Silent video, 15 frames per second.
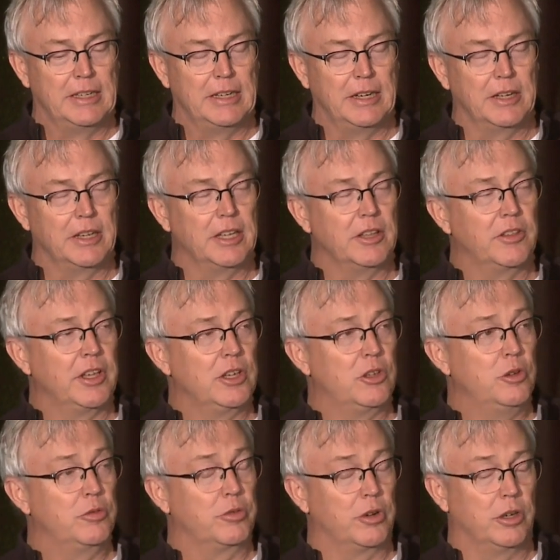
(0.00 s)
again, thank
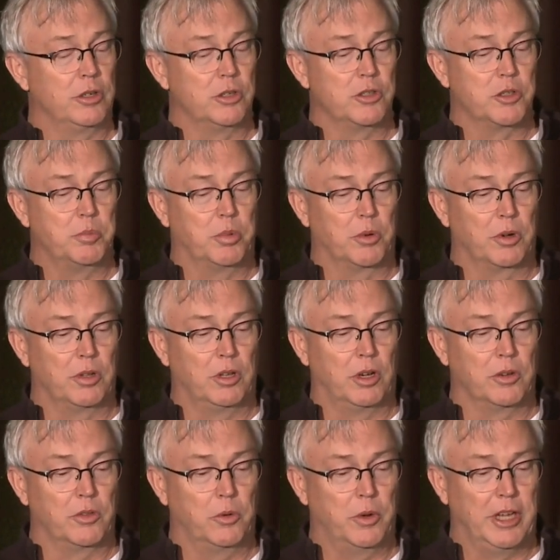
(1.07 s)
you for all your support
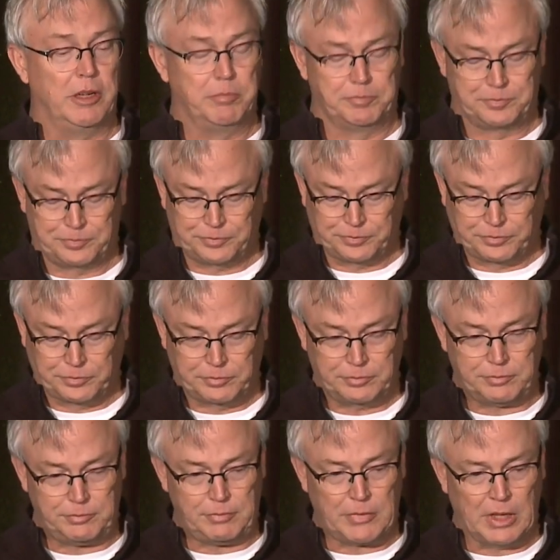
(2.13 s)
along the way.
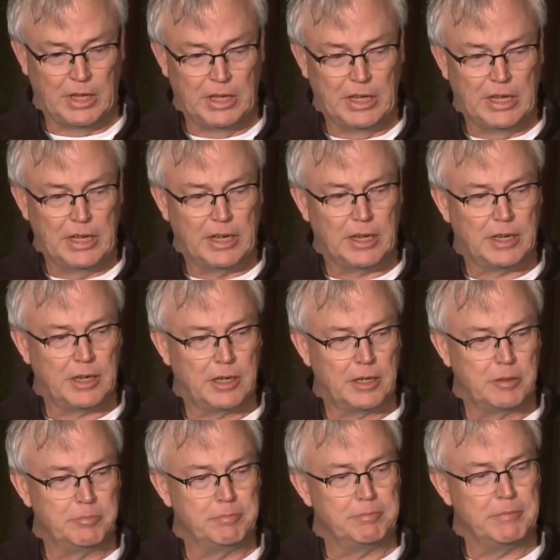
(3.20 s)

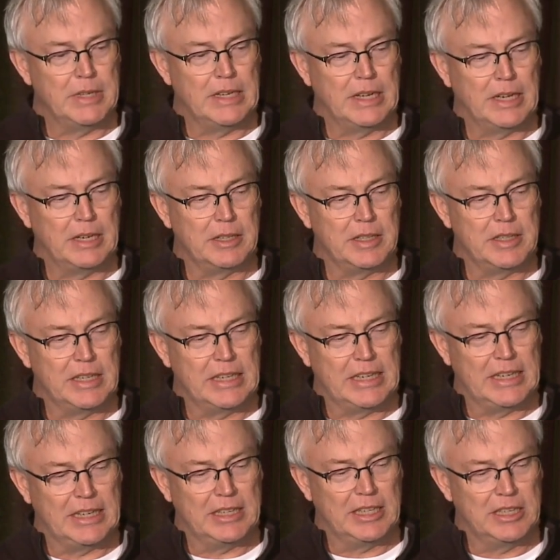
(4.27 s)
I
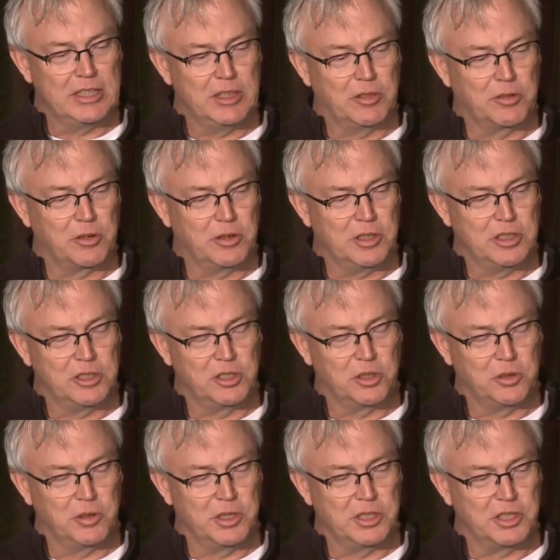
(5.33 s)
like to
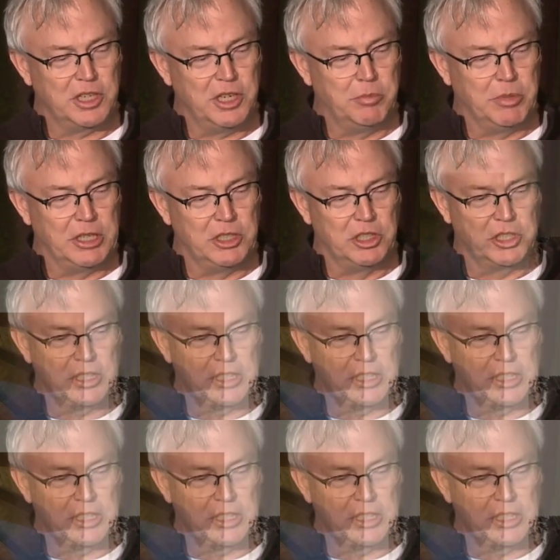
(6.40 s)
show this image